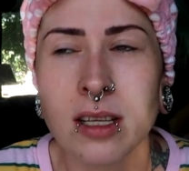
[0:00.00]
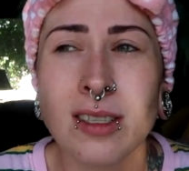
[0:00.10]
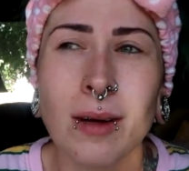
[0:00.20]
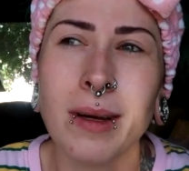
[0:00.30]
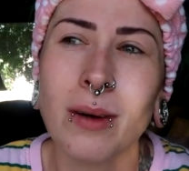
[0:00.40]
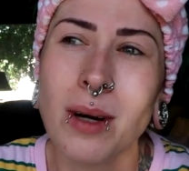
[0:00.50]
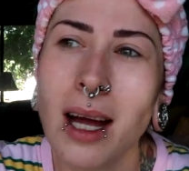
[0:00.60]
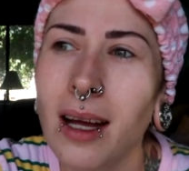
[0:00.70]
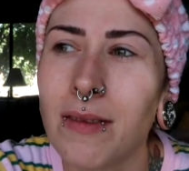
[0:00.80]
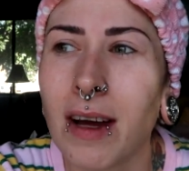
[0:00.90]
So I'm like,
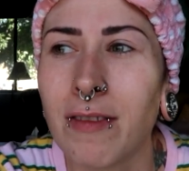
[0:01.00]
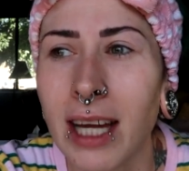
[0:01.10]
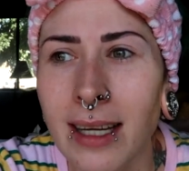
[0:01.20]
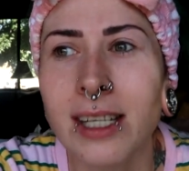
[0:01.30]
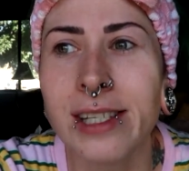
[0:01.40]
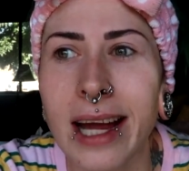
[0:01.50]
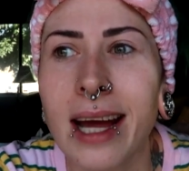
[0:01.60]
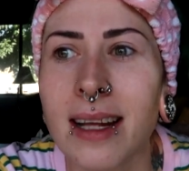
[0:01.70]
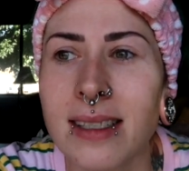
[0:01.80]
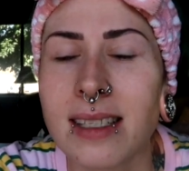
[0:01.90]
well, if I have any
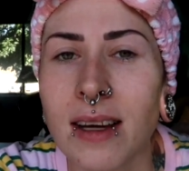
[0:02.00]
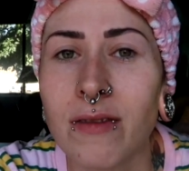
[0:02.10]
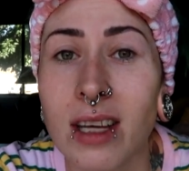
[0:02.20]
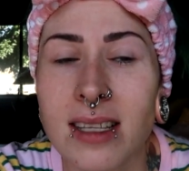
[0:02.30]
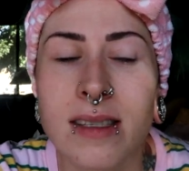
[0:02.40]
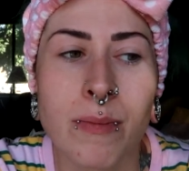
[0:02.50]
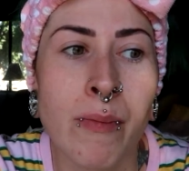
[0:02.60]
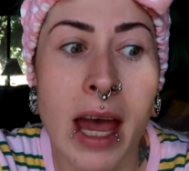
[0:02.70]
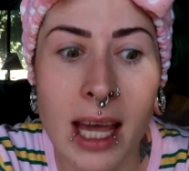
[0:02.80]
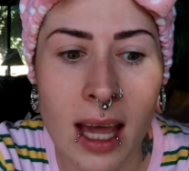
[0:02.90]
chance of this
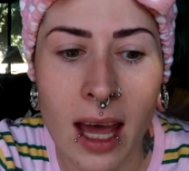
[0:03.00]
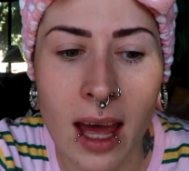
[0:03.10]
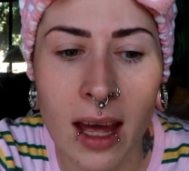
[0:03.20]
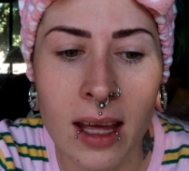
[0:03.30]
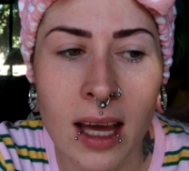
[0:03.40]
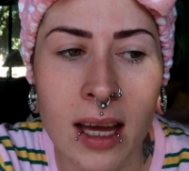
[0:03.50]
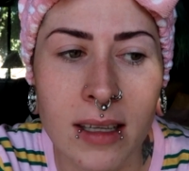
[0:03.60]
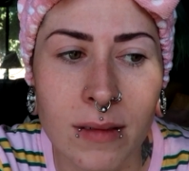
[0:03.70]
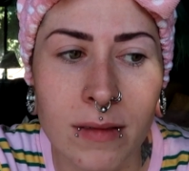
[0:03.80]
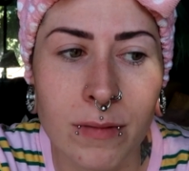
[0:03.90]
making it
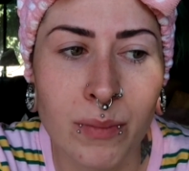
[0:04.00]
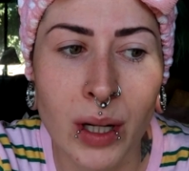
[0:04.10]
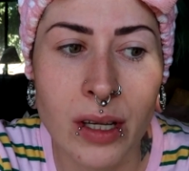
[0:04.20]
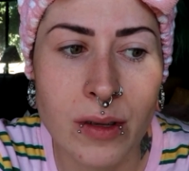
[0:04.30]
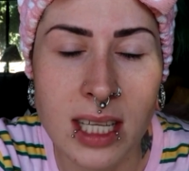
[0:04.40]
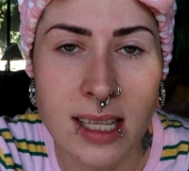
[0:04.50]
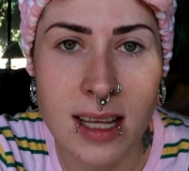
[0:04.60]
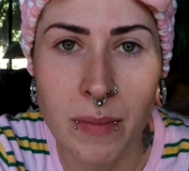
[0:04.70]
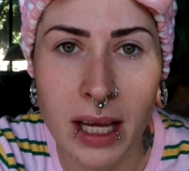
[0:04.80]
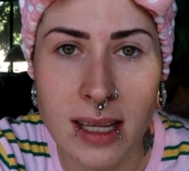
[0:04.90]
and producing
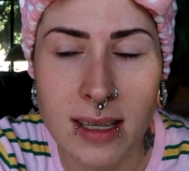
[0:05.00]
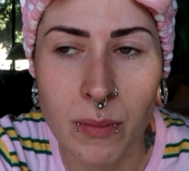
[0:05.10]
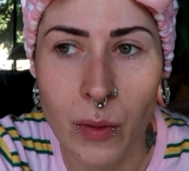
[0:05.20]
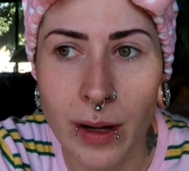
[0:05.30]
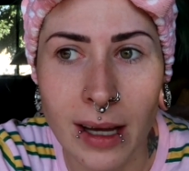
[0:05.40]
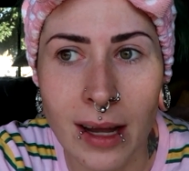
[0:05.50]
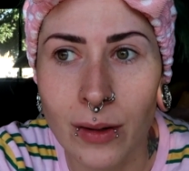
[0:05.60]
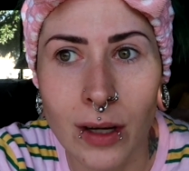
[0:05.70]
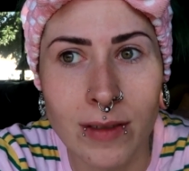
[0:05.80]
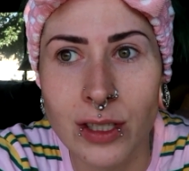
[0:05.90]
something at some point, I
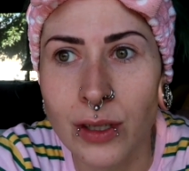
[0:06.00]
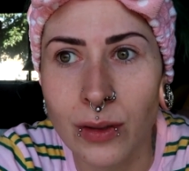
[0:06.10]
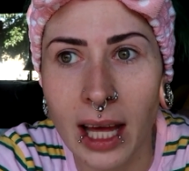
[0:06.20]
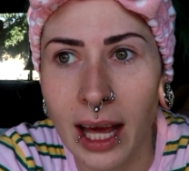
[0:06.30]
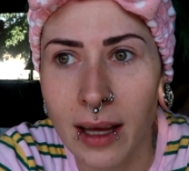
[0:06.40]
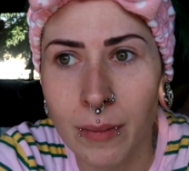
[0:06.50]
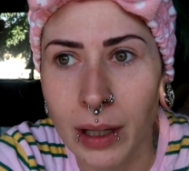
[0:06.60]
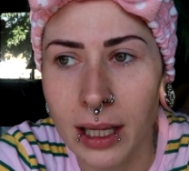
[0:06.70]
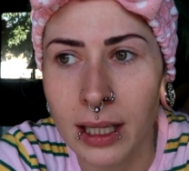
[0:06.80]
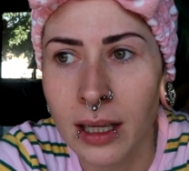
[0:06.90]
don't know if it's too late,
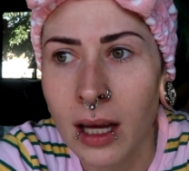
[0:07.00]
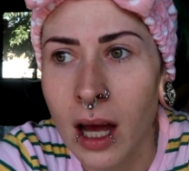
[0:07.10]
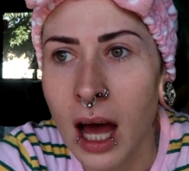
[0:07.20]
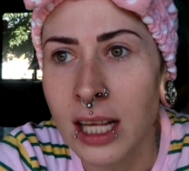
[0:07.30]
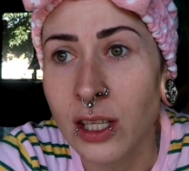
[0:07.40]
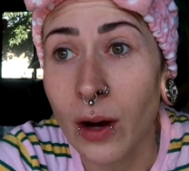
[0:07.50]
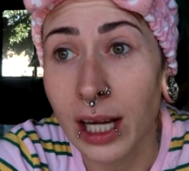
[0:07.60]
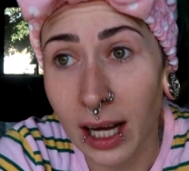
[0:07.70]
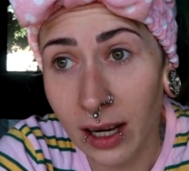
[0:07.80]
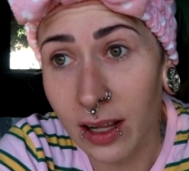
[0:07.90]
but so
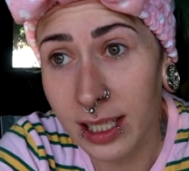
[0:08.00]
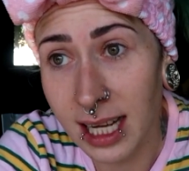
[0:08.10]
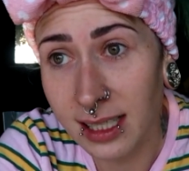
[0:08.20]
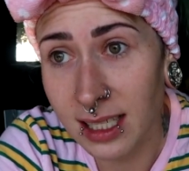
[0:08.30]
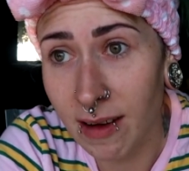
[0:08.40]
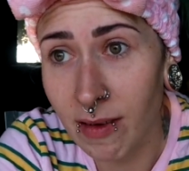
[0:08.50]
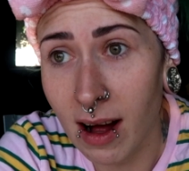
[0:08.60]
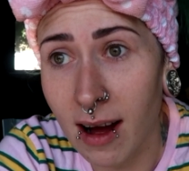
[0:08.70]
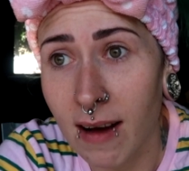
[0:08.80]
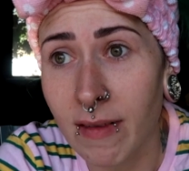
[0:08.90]
I cut all the dead stuff
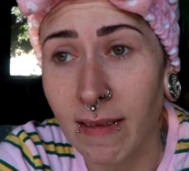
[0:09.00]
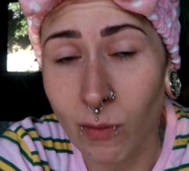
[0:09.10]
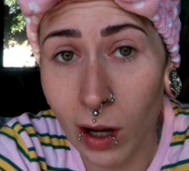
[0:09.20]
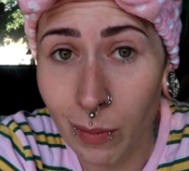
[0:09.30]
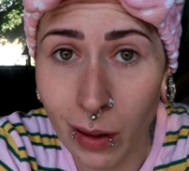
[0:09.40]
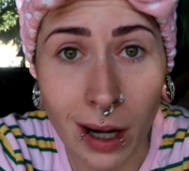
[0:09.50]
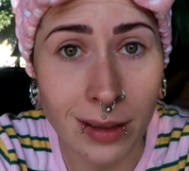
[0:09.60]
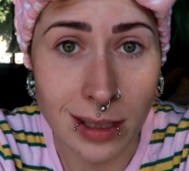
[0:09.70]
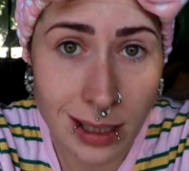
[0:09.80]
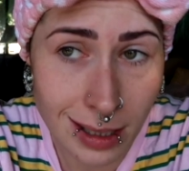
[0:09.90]
off. I have one
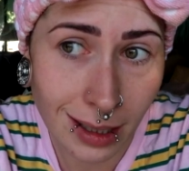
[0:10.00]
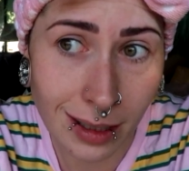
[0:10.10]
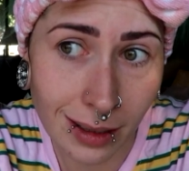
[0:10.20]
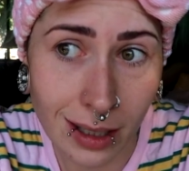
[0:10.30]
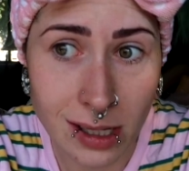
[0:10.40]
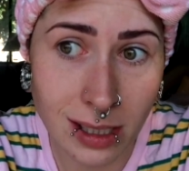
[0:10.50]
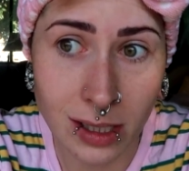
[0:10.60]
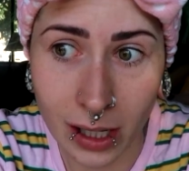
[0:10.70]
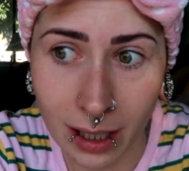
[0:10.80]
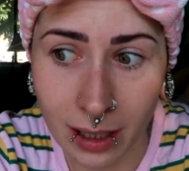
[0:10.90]
part that still
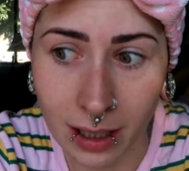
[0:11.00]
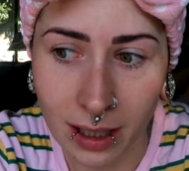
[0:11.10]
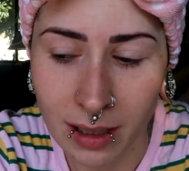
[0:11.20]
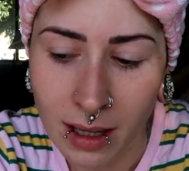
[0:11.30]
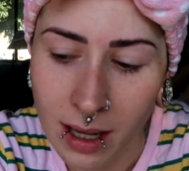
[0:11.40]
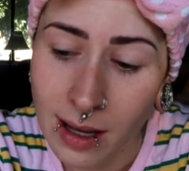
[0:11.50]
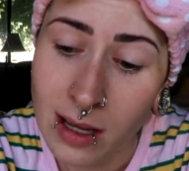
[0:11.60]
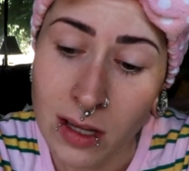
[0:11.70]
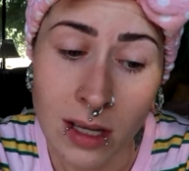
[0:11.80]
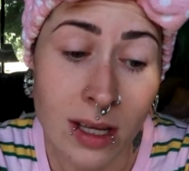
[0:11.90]
looks good.
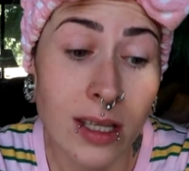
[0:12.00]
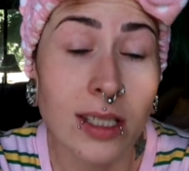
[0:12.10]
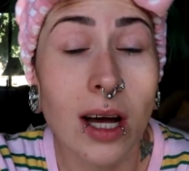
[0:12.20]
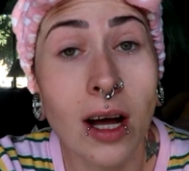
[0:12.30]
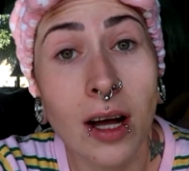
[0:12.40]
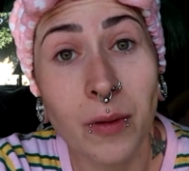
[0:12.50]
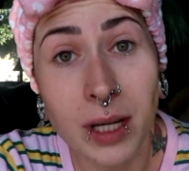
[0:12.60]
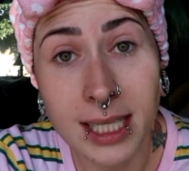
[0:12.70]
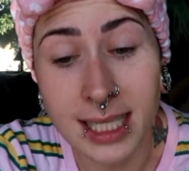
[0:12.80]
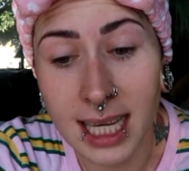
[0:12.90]
So
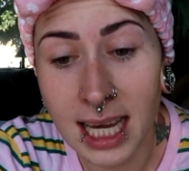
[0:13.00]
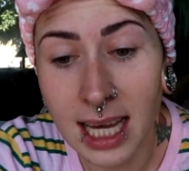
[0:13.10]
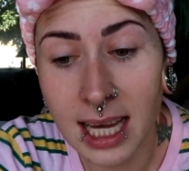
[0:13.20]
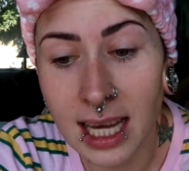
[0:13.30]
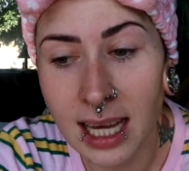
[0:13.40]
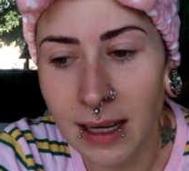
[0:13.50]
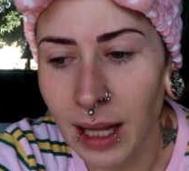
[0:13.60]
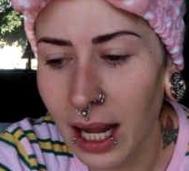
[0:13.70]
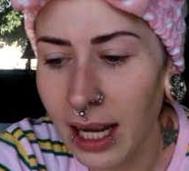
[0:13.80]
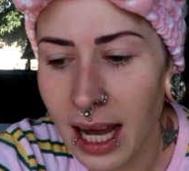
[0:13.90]
we'll see.
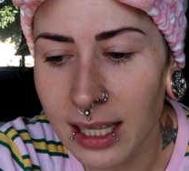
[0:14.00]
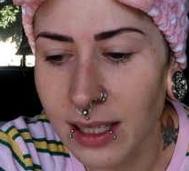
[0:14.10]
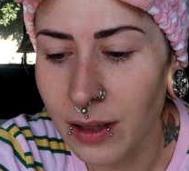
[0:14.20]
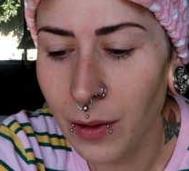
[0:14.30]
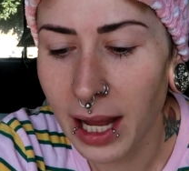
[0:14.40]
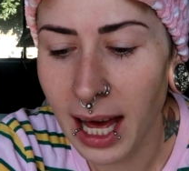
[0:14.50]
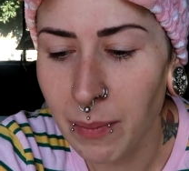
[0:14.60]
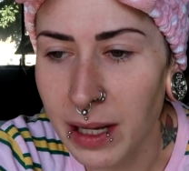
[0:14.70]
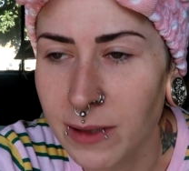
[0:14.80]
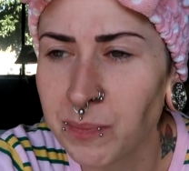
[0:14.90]
yeah, I don't know what
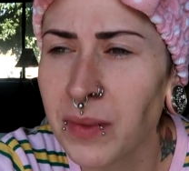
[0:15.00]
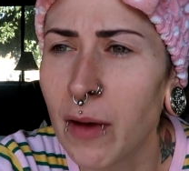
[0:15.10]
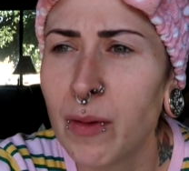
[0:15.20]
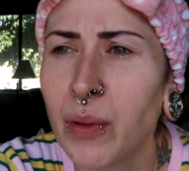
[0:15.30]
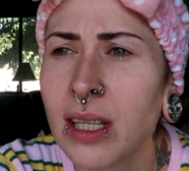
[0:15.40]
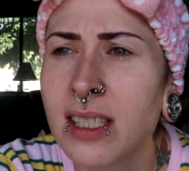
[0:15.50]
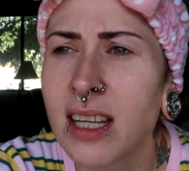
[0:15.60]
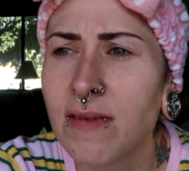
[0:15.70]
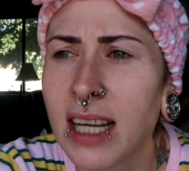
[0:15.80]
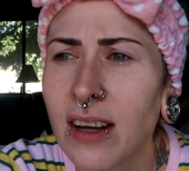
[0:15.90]
happened. I've been putting
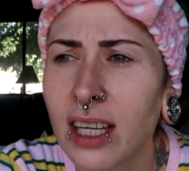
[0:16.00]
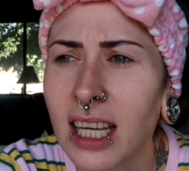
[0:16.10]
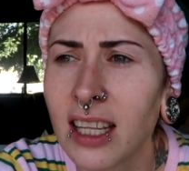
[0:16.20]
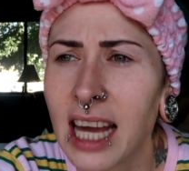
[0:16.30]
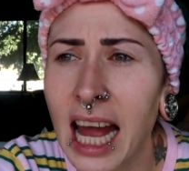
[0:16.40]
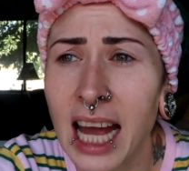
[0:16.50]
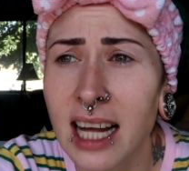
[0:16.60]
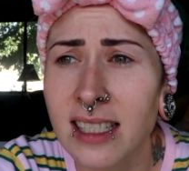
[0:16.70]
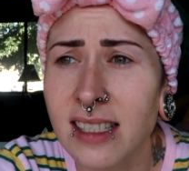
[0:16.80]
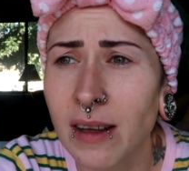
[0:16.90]
stuff down to kill the
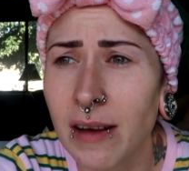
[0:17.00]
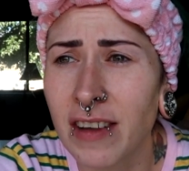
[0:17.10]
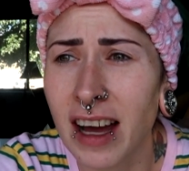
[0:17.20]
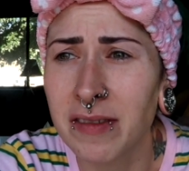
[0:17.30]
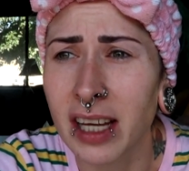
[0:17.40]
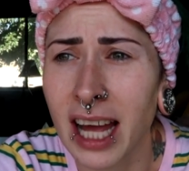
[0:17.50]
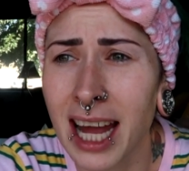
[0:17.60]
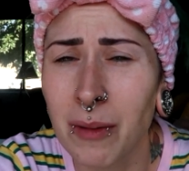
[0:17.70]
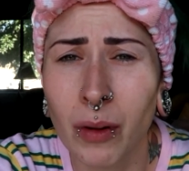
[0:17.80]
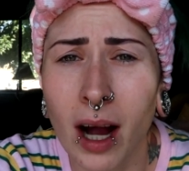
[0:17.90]
ants. I've, I have an
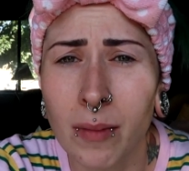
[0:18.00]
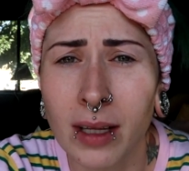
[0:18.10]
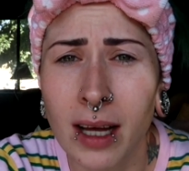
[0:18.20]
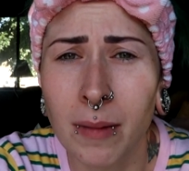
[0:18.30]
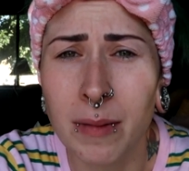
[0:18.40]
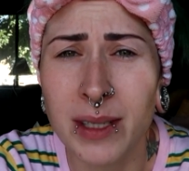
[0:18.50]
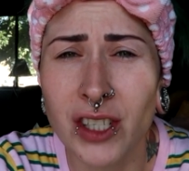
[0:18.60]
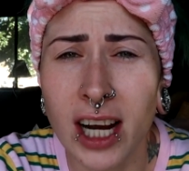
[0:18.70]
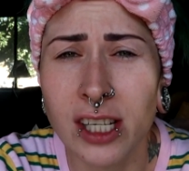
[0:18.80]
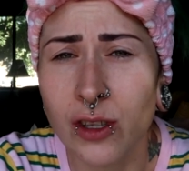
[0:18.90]
ant problem. I've been
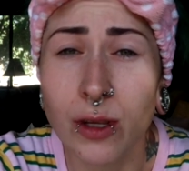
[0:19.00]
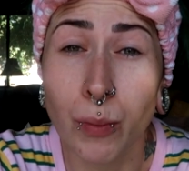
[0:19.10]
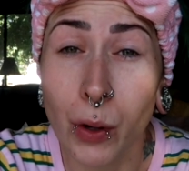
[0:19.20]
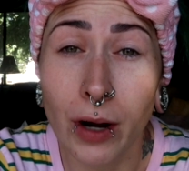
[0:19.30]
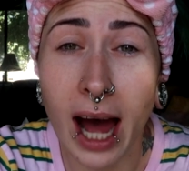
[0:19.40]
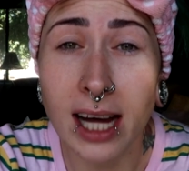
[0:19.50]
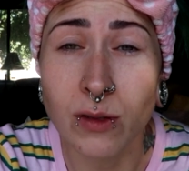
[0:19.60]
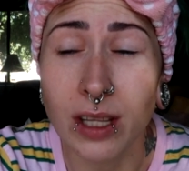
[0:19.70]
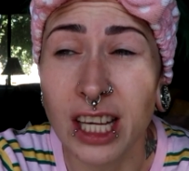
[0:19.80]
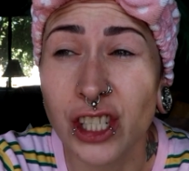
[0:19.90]
trying to do the
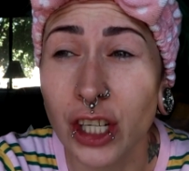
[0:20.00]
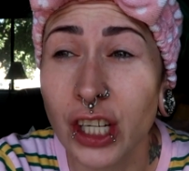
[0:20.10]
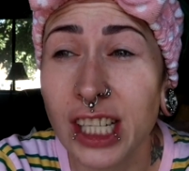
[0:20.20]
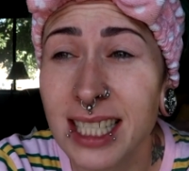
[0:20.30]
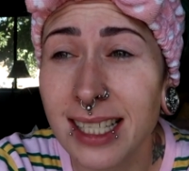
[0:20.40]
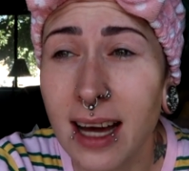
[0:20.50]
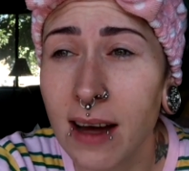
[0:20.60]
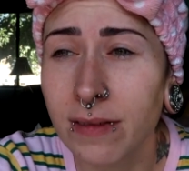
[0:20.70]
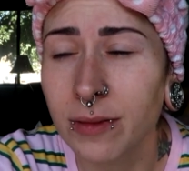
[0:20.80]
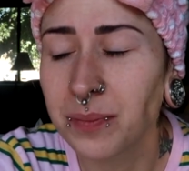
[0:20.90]
borax with like sugar and
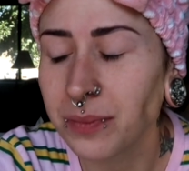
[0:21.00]
stuff.